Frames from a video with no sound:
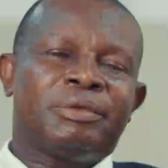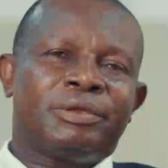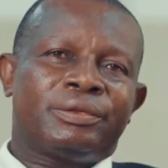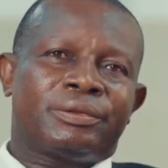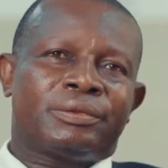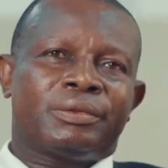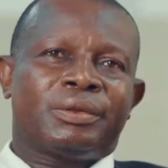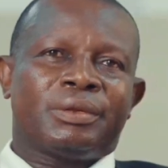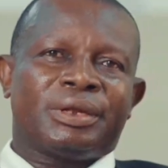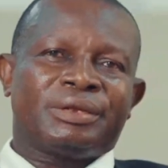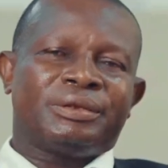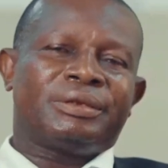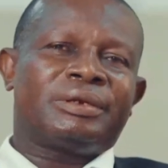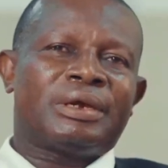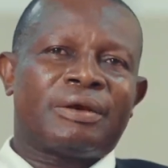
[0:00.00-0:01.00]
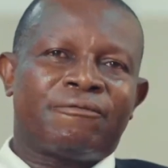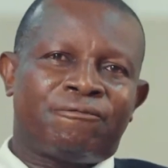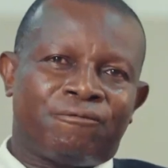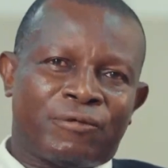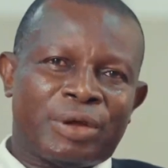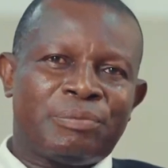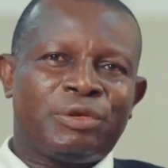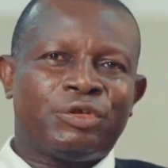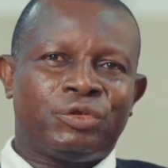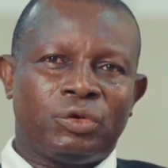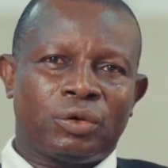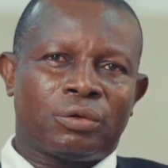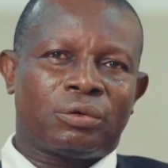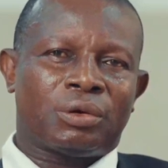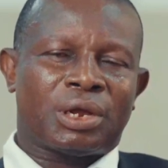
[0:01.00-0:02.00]
is Engineer Femi
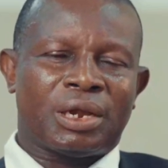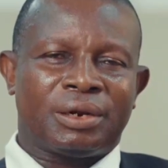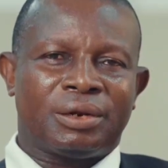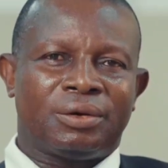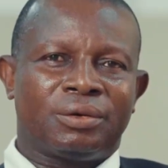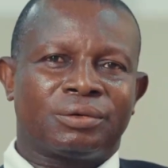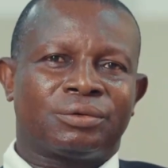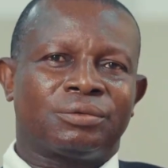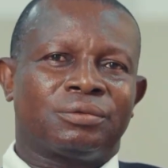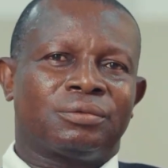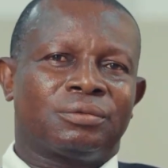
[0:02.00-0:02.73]
John Adedotun,